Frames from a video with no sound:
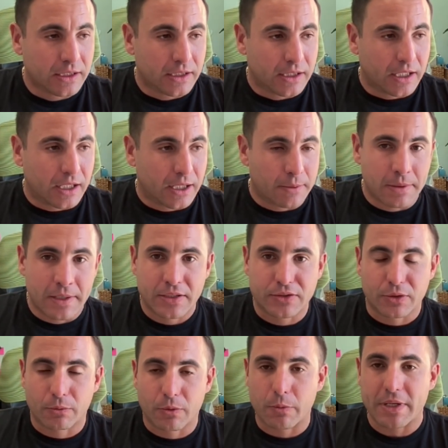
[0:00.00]
Uh,
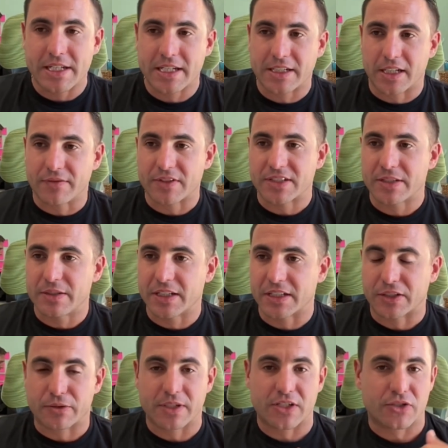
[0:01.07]
so what we did, obviously, you got to
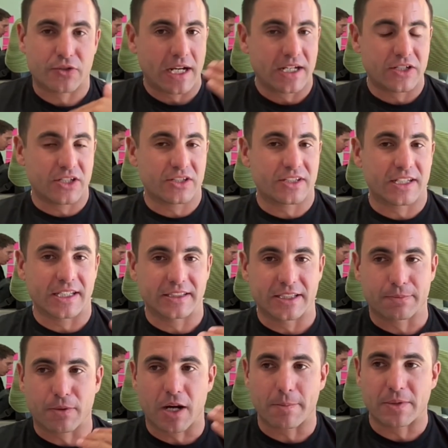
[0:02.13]
create strategies to get these
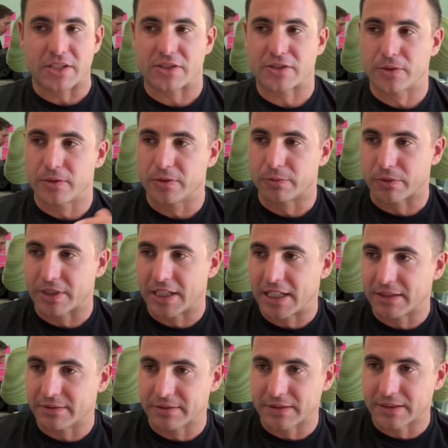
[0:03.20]
properties sold. We're
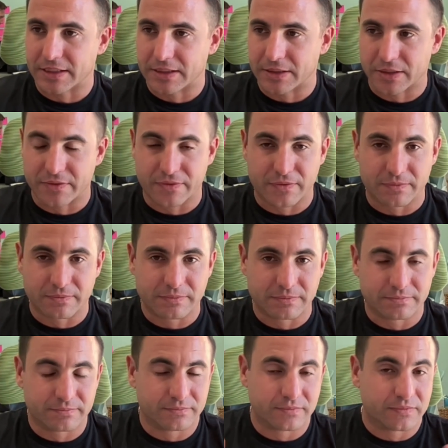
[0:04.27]
not, you know,
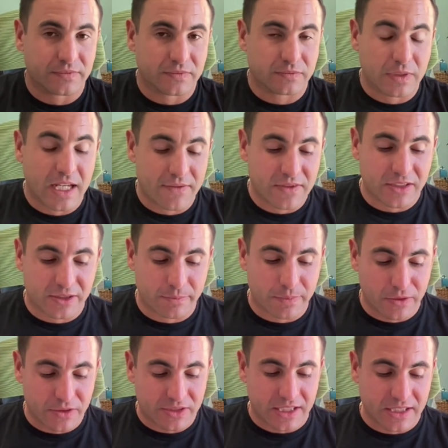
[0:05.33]
we have the
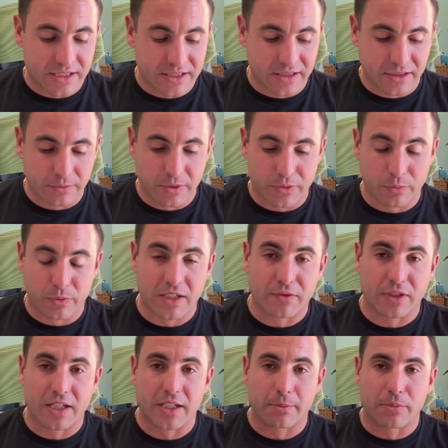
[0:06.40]
experience kind of dealing with
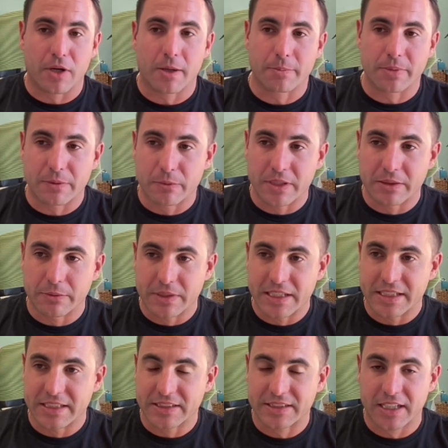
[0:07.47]
whatever kind of property we, we
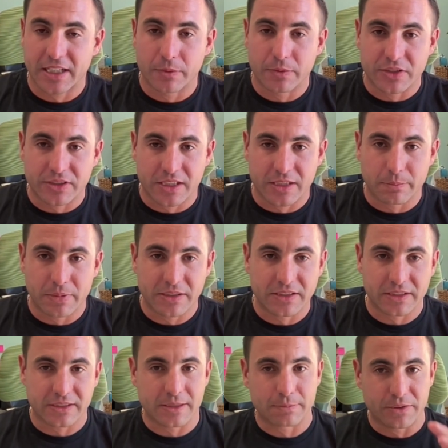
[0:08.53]
need to sell. We just got to
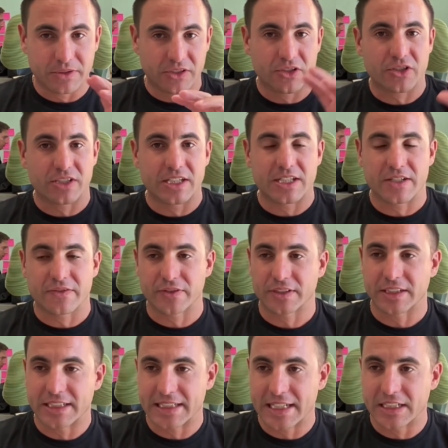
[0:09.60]
basically position it
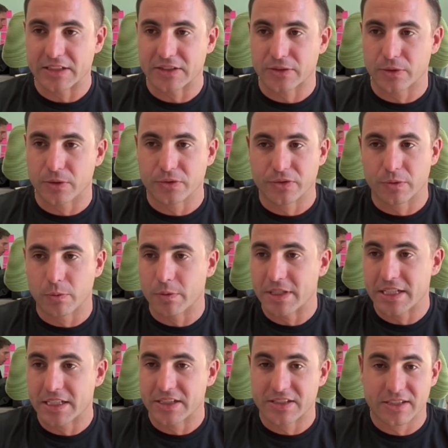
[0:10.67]
differently to get it sold. So we
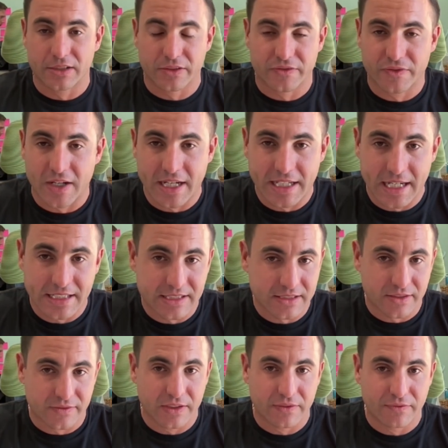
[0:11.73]
did a seller
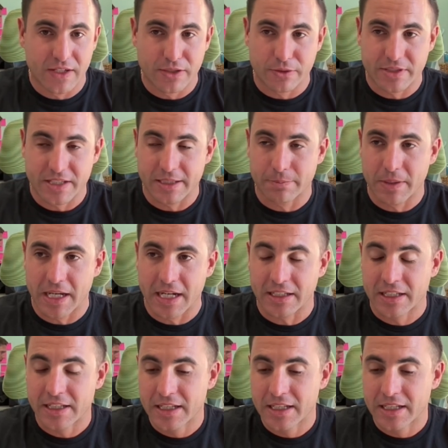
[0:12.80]
financing, a, a vendor take back,